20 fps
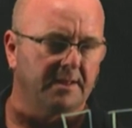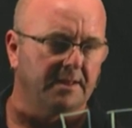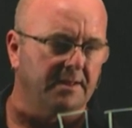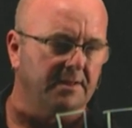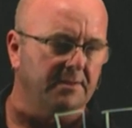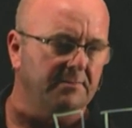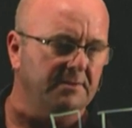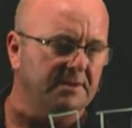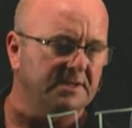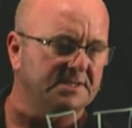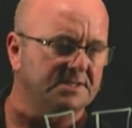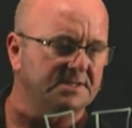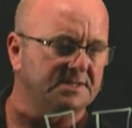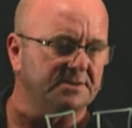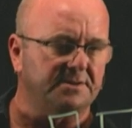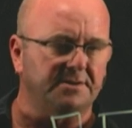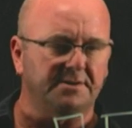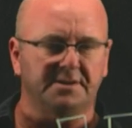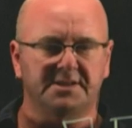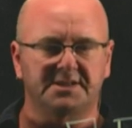we
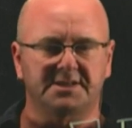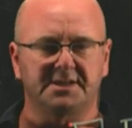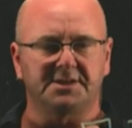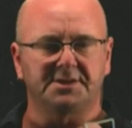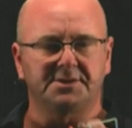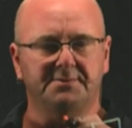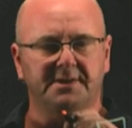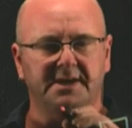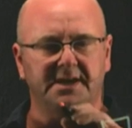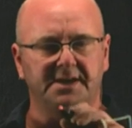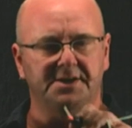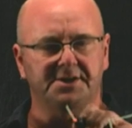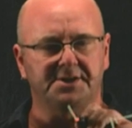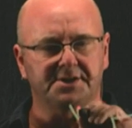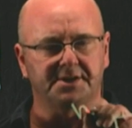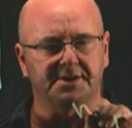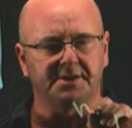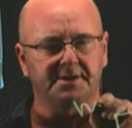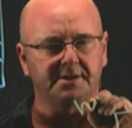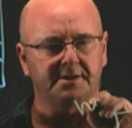saw the
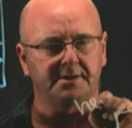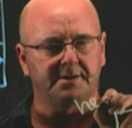situation